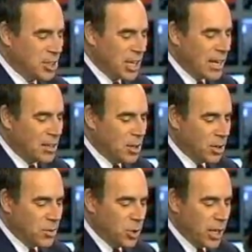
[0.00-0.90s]
Scott
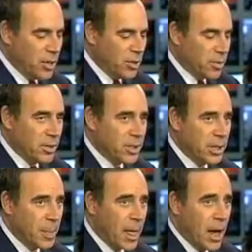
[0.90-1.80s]
Cowen of Tulane
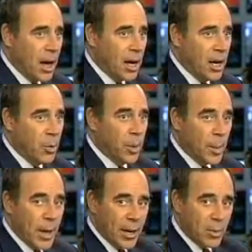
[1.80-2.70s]
University. We'll
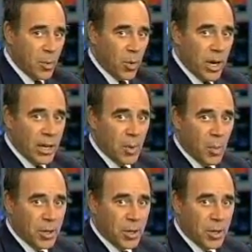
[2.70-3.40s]
be back with more in a